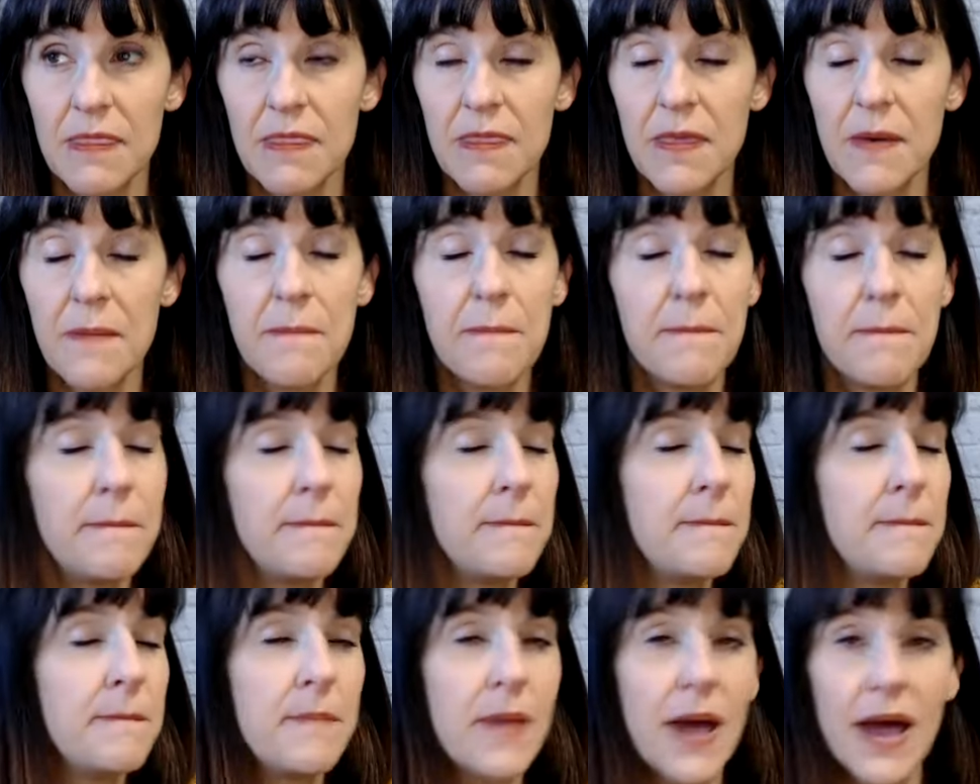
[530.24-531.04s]
the
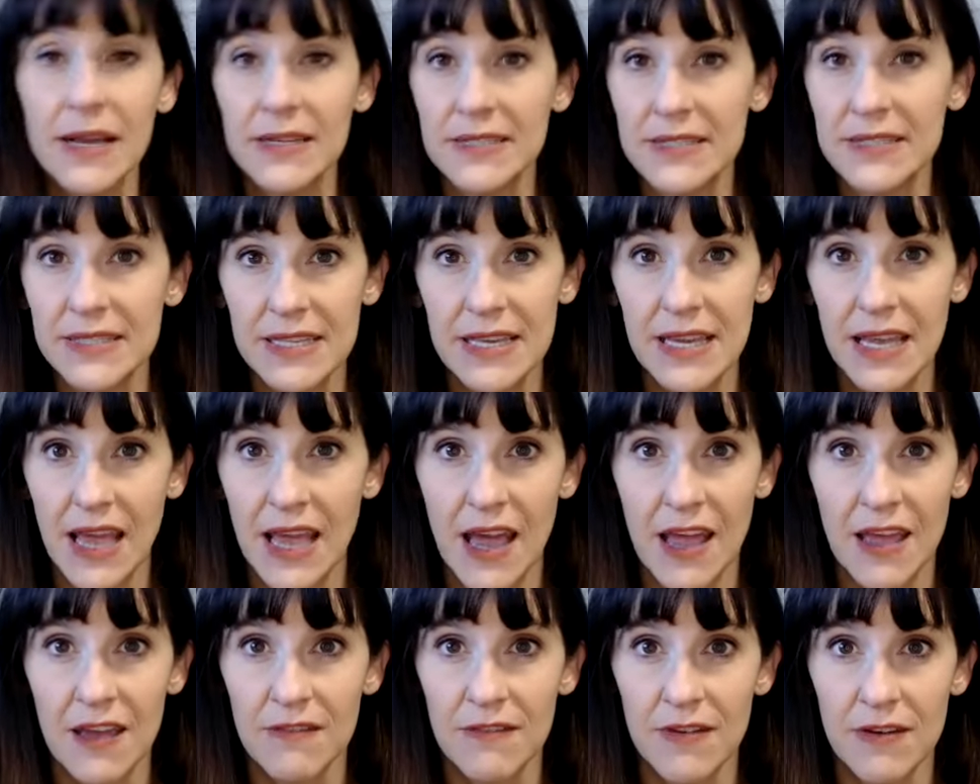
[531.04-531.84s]
best thing
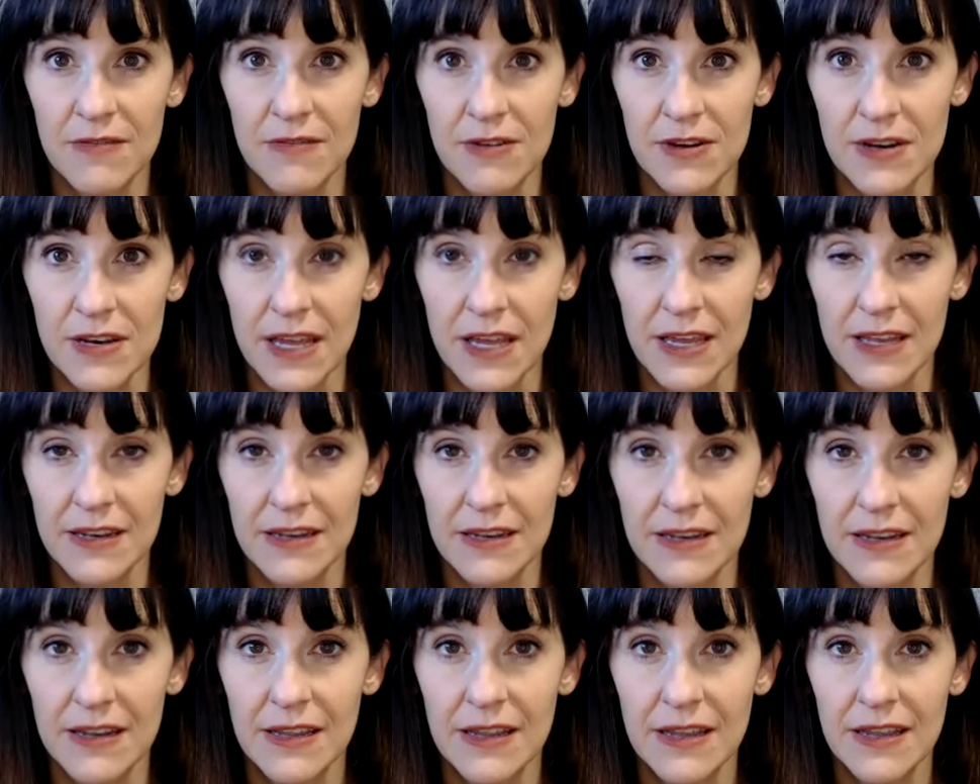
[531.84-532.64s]
I have ever done.